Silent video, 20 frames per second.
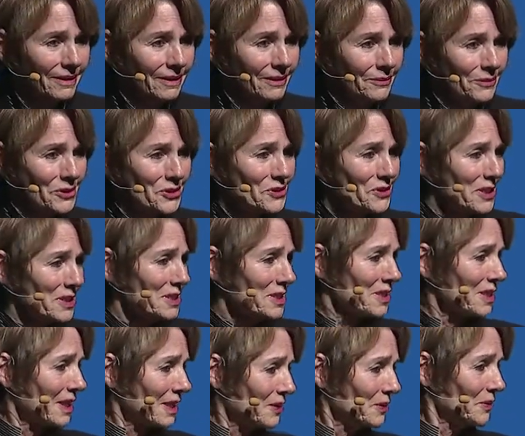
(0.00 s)
which they
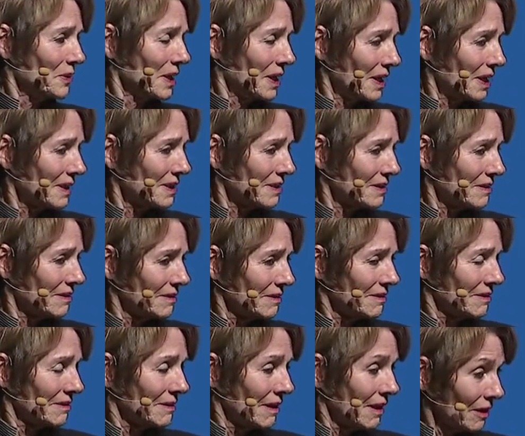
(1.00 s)
say you can't
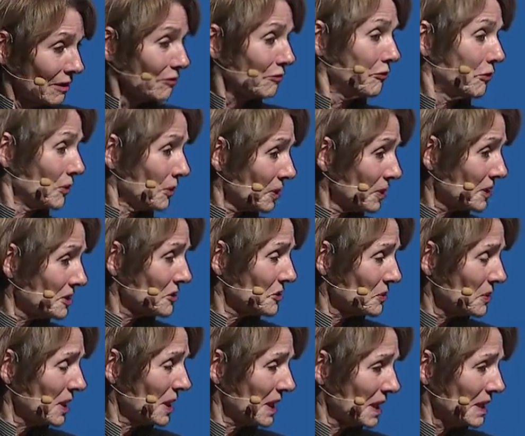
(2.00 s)
hunt for it, you
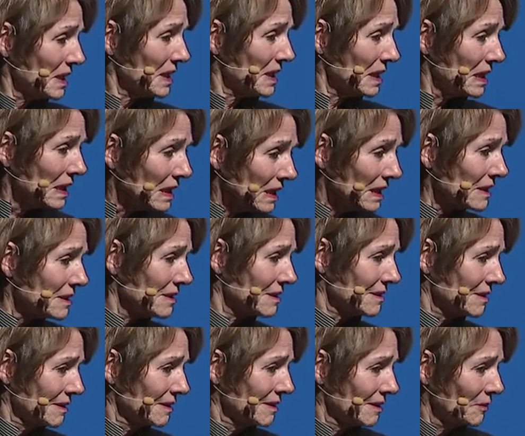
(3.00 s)
can't eat it.
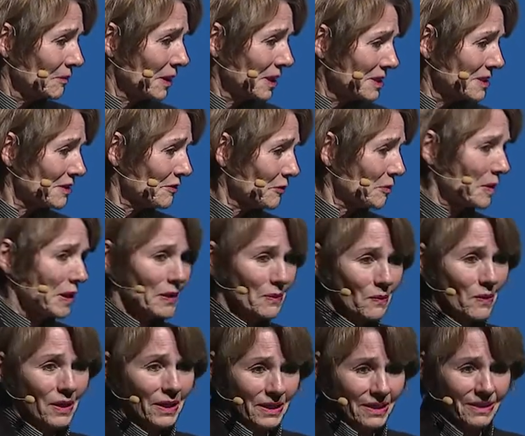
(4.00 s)
Why does everybody
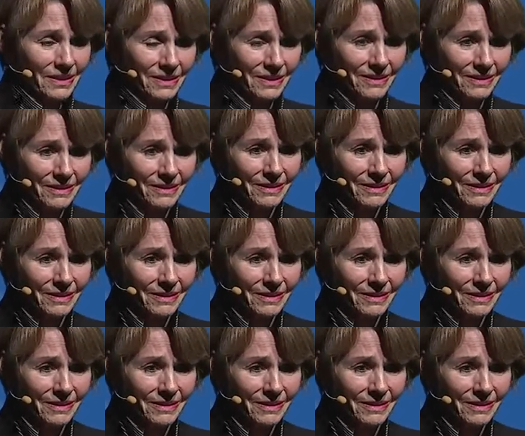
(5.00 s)
want it?